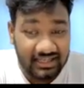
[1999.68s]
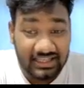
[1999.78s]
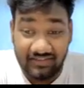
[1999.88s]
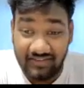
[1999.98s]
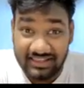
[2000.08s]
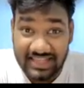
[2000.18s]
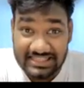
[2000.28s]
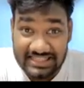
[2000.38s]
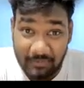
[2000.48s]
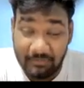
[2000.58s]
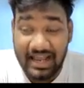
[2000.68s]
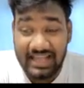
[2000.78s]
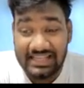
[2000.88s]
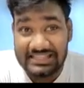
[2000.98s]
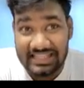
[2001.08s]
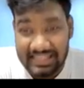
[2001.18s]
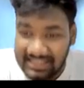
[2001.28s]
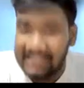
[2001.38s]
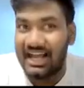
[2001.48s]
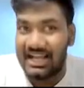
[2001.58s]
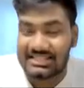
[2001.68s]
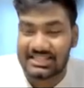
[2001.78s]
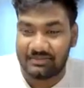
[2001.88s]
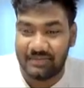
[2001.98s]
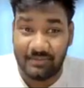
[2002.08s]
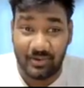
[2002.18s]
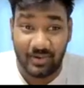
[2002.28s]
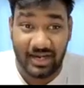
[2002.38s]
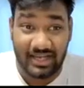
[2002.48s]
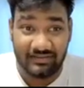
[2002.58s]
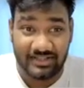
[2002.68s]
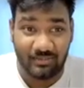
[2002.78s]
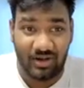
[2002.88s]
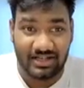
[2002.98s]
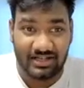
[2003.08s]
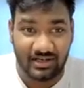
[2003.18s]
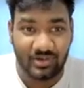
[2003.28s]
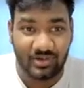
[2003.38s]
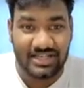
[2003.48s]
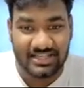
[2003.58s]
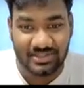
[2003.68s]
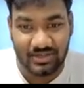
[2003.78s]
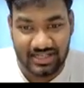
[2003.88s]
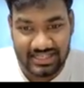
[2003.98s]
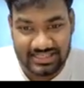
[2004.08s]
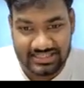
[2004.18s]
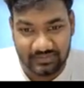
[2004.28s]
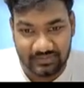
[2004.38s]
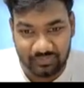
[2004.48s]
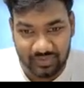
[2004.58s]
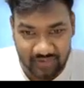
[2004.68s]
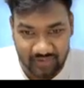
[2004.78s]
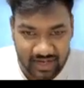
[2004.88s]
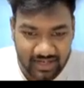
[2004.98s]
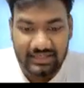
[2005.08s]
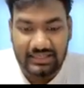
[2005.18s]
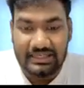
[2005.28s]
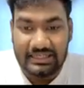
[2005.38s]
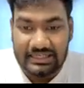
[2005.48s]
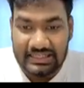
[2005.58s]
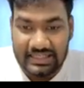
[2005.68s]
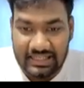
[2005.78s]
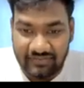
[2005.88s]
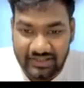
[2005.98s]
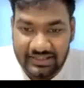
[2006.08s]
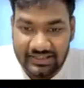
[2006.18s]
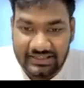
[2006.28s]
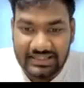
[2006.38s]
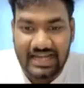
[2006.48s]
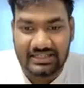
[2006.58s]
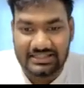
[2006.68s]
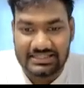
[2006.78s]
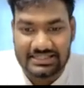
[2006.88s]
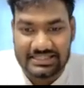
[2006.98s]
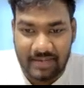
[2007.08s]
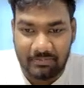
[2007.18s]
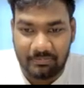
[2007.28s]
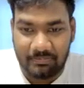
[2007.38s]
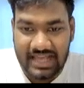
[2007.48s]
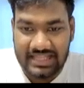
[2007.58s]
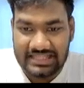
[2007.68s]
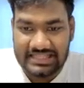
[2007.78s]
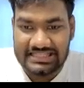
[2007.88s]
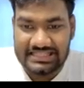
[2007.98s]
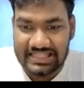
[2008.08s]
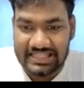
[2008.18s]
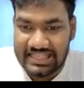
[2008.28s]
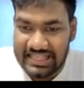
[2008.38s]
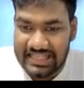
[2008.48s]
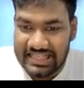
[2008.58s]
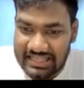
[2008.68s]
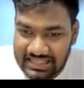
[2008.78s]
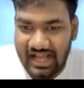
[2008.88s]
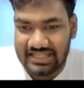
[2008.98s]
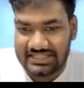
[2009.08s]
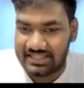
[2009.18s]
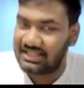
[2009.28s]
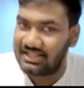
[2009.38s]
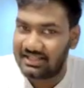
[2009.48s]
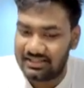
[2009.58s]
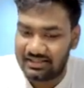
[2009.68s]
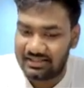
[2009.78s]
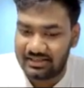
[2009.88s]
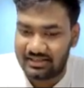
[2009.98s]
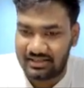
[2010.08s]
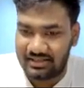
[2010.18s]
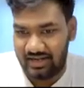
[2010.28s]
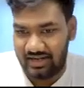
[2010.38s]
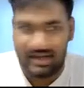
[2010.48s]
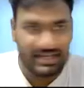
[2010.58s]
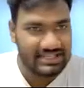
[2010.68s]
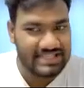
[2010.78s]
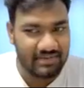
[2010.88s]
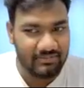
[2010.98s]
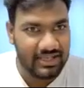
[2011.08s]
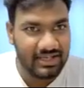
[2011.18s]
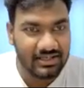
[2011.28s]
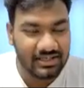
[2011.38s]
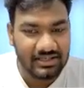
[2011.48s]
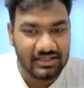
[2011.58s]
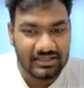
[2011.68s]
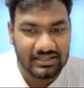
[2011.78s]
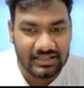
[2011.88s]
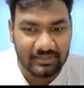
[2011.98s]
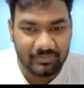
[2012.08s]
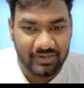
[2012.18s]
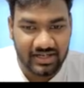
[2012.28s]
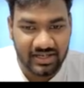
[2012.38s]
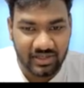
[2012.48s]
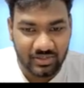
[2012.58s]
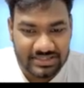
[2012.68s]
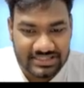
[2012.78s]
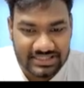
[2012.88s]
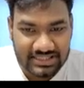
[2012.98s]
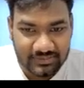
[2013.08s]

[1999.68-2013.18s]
given that supply is inelastic, maybe you can give a small conclusion as to a reason, right? Given that supply is inelastic, right, what does that mean? The producer